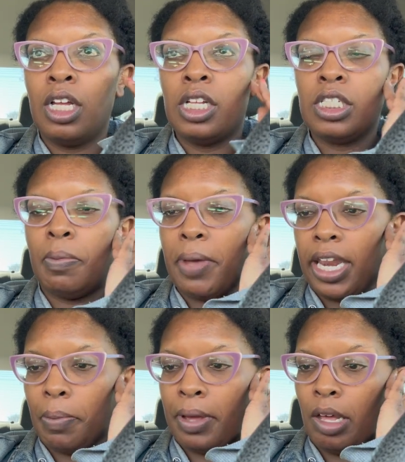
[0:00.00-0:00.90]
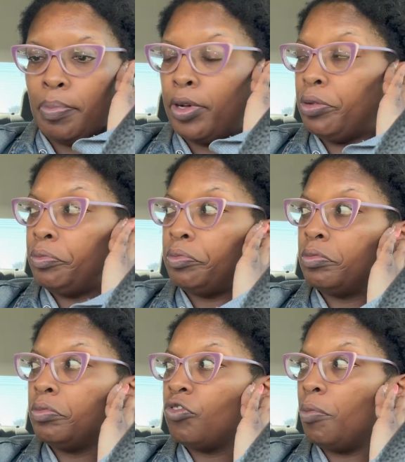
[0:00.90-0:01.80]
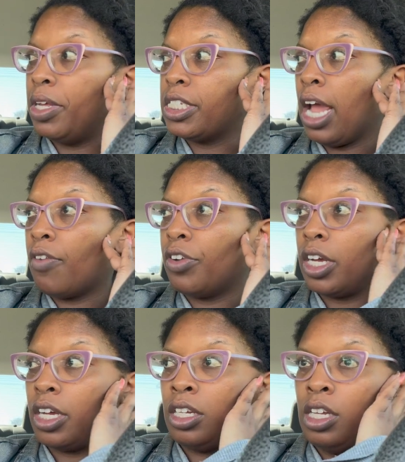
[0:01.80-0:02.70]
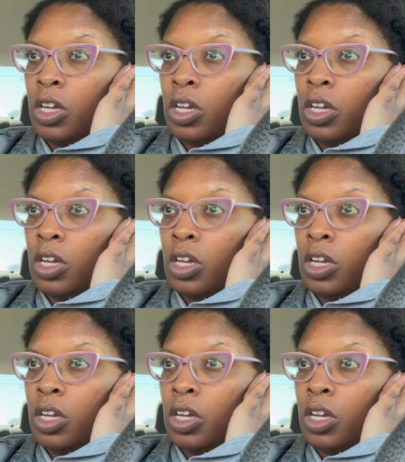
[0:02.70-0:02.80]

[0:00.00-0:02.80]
Semitic people from East Africa.